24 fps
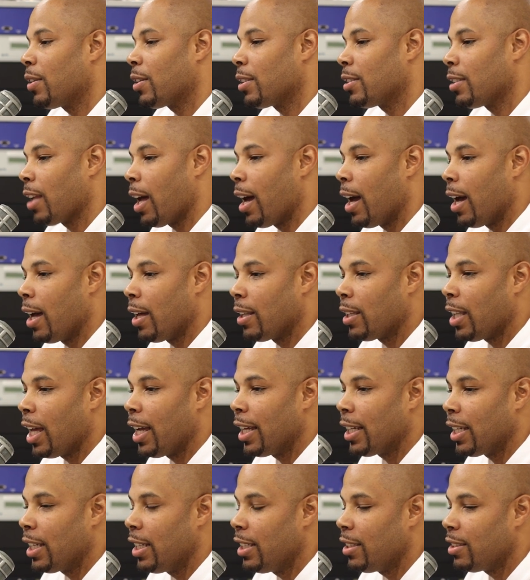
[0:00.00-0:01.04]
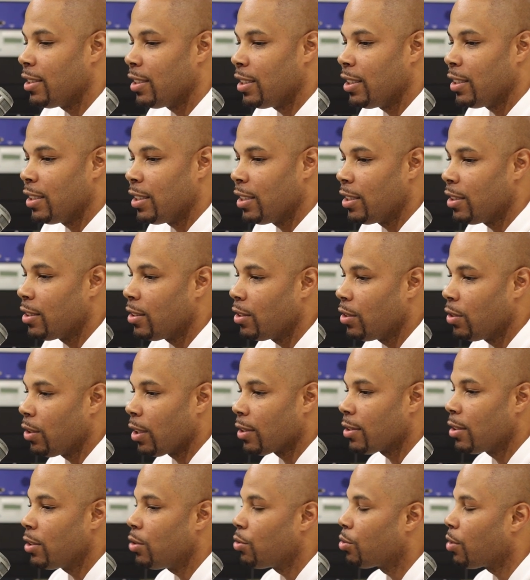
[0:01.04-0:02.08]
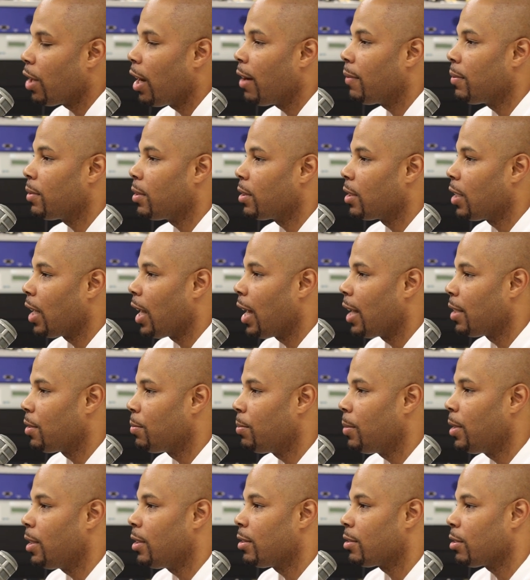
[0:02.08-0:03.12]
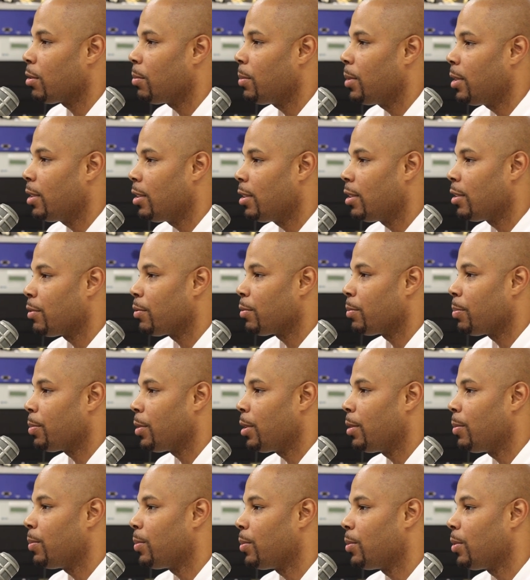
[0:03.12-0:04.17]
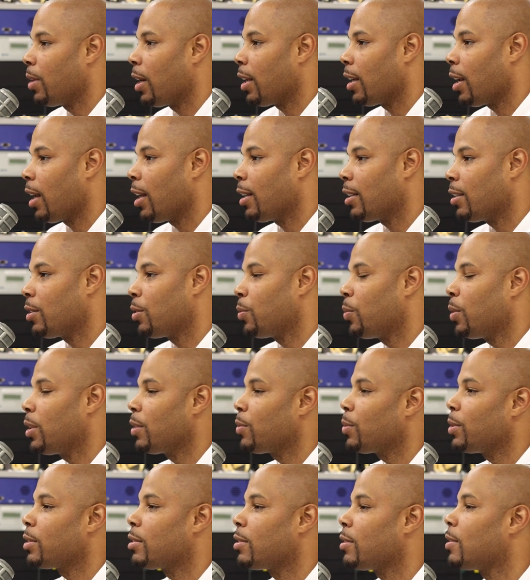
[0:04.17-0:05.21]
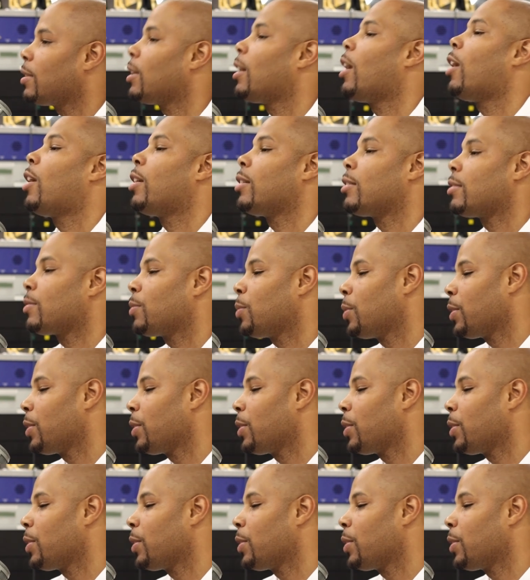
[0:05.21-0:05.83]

Because, I like, is it I see you traveling a lot. You meet mm-hmm. so many different people. I, I know. What, what's an artist?